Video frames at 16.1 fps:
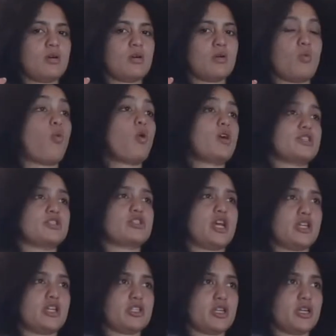was
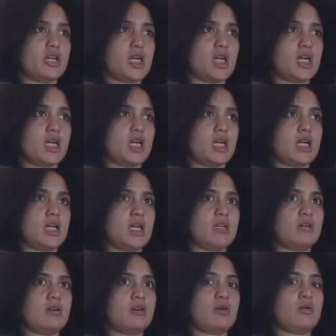changing.
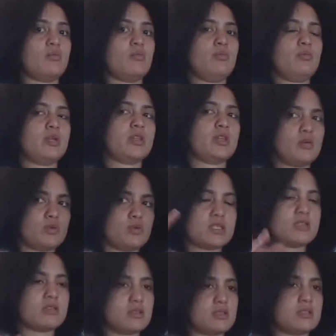But there was
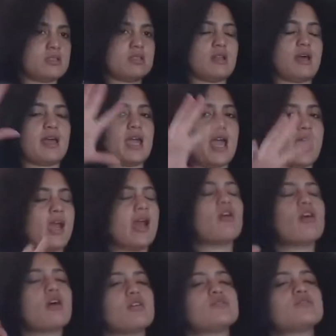still this air
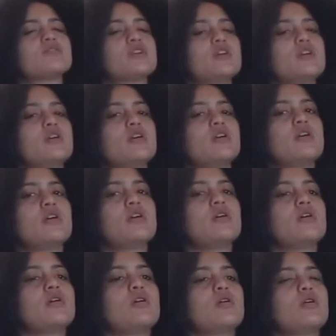of
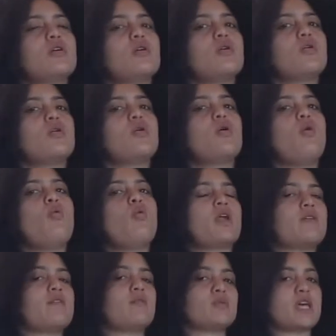
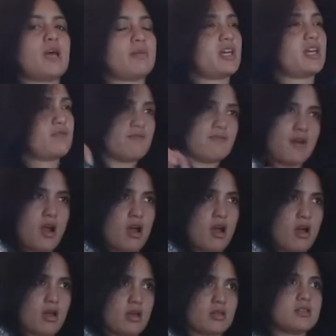whatever was happening in
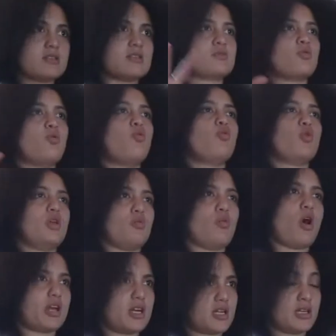France, we
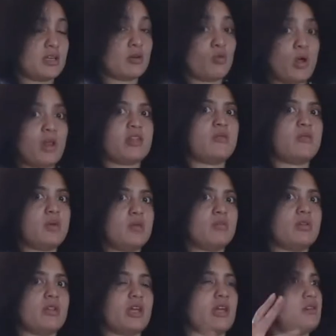wanted it. And wealthy
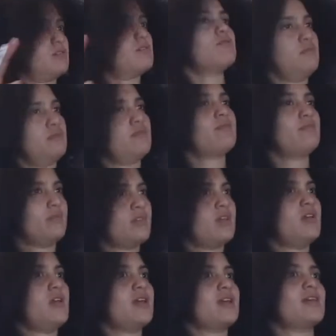people, they could
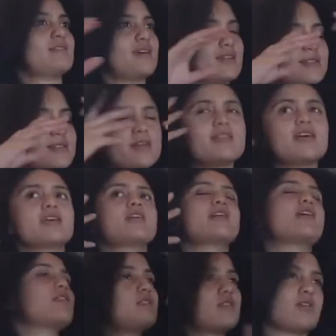get that done. They could
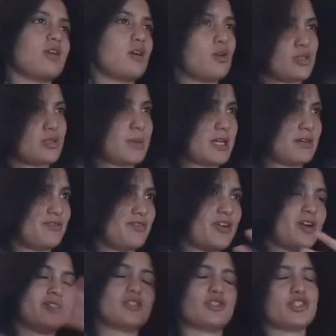get their clothes made in
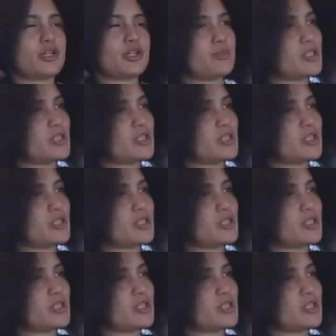France and shipped